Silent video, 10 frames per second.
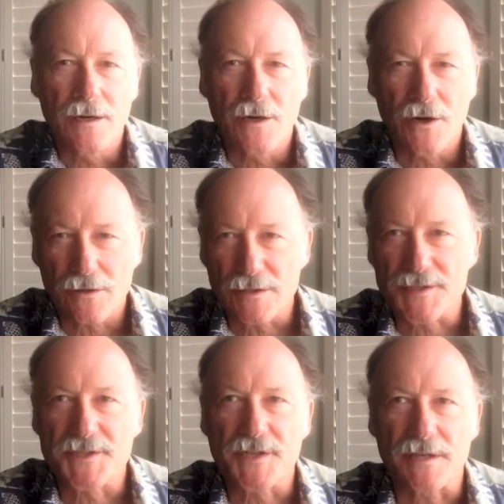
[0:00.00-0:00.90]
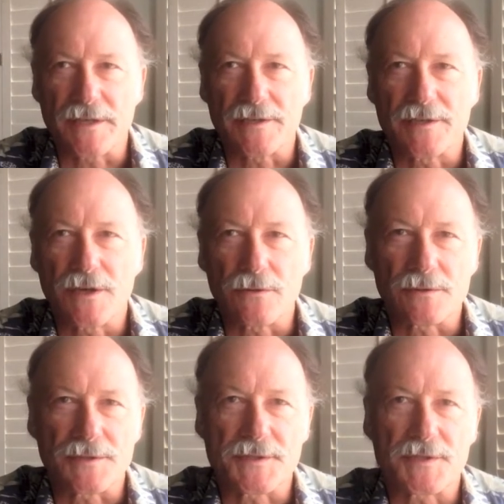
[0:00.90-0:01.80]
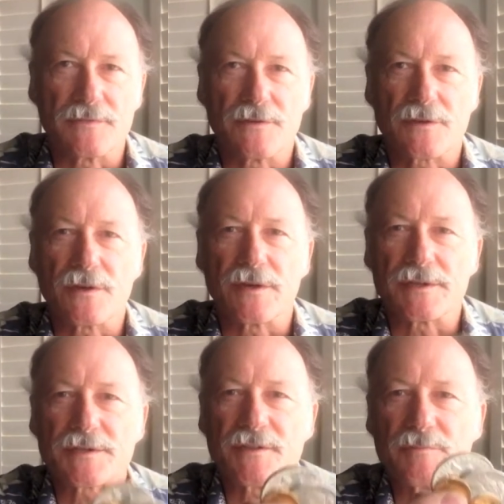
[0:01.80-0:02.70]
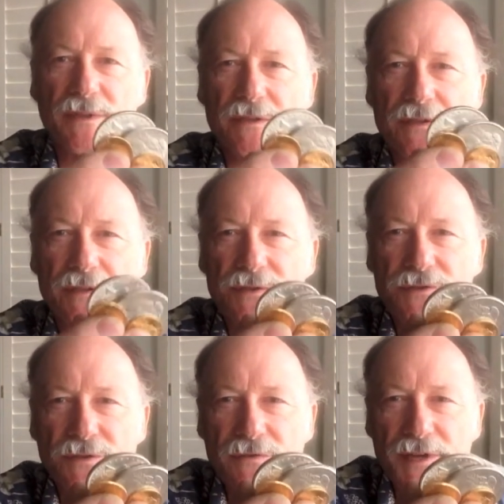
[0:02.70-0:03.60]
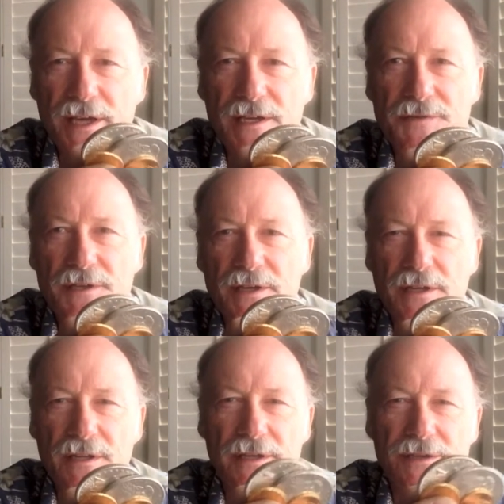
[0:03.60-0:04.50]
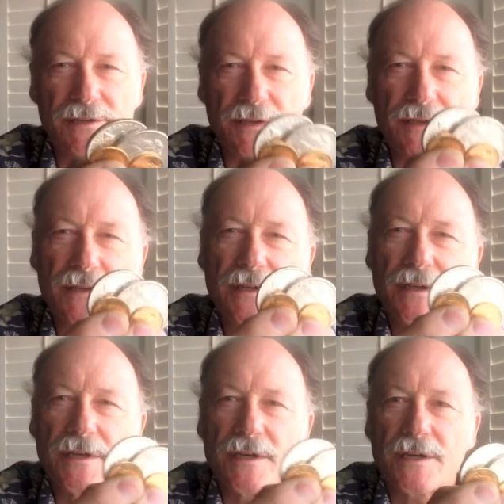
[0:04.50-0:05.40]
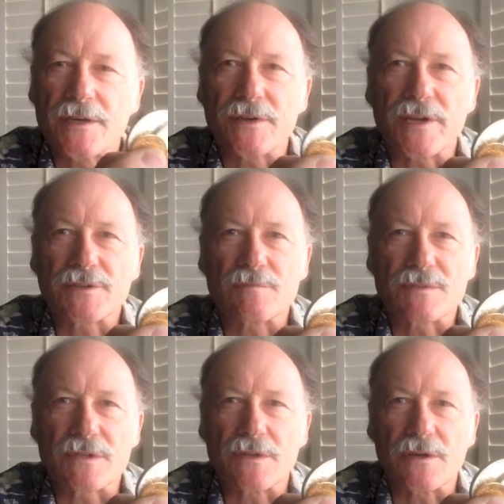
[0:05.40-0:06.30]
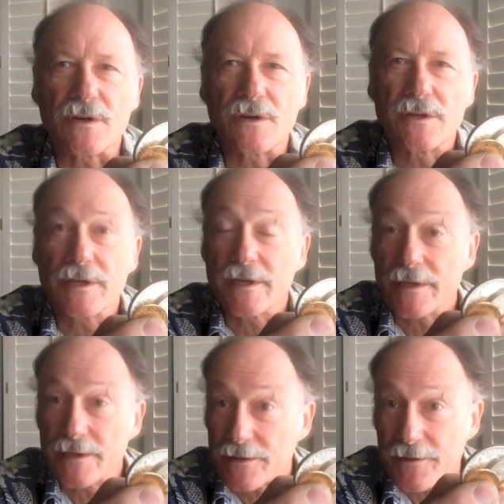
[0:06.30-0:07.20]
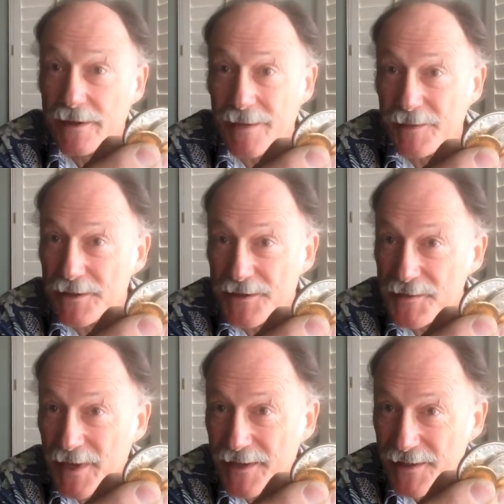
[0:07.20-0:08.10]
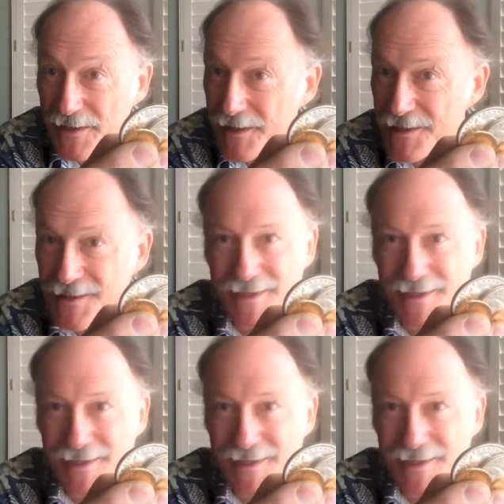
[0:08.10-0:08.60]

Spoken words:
All the solid gold and silver coins have been driven out of circulation. Gresham's law. Do you think I'm going to spend these?